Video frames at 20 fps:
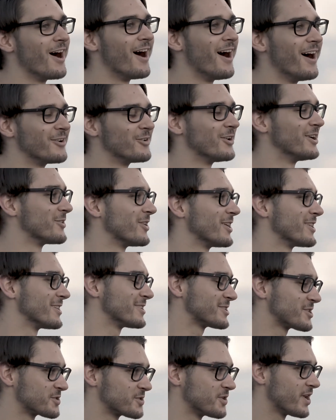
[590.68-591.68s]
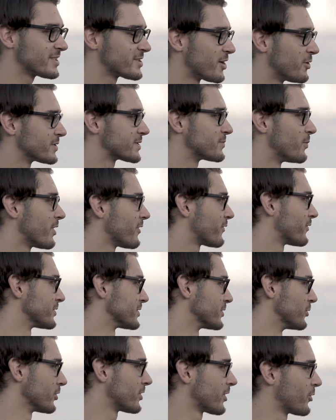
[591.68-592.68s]
Right. So that's always one of
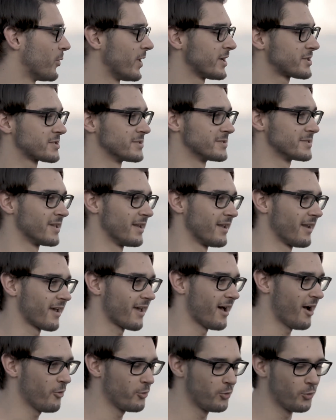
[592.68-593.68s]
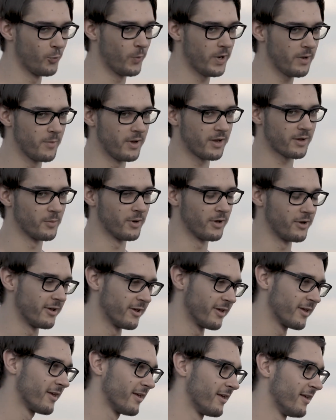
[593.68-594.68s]
those good questions. Like, how do we make
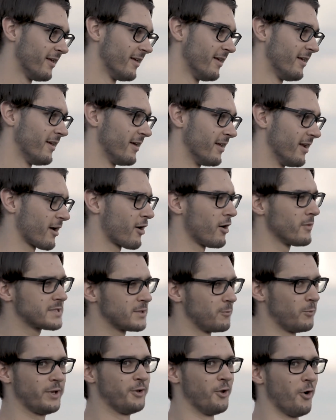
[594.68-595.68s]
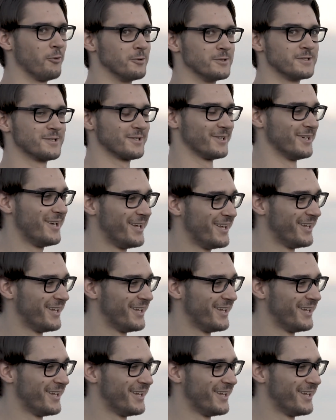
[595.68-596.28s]
money? Like, obviously we don't.